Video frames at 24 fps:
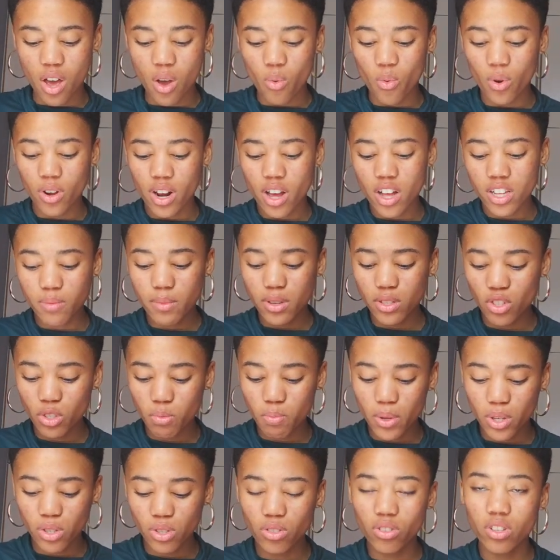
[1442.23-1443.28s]
What else makes you
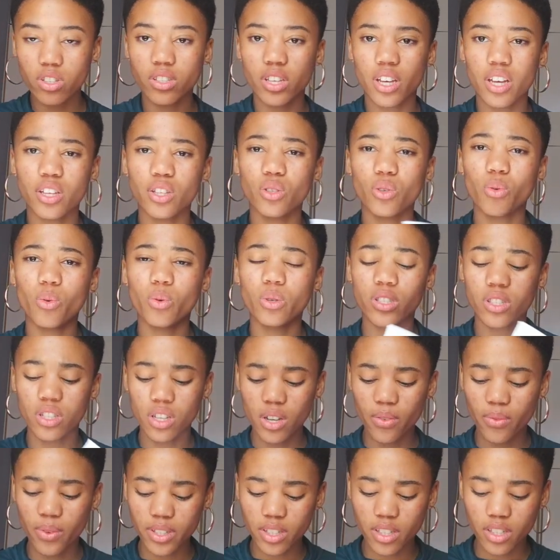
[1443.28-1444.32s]
special is that your
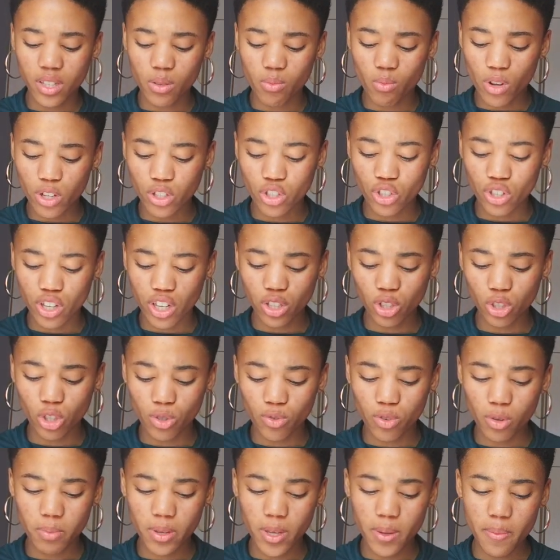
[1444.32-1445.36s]
services and what you can
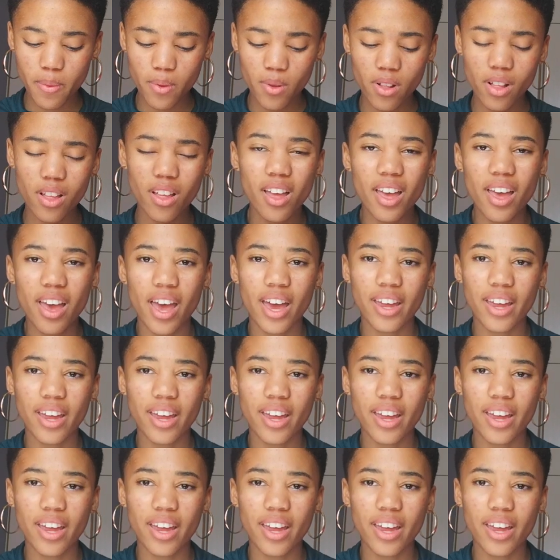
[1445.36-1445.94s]
do for people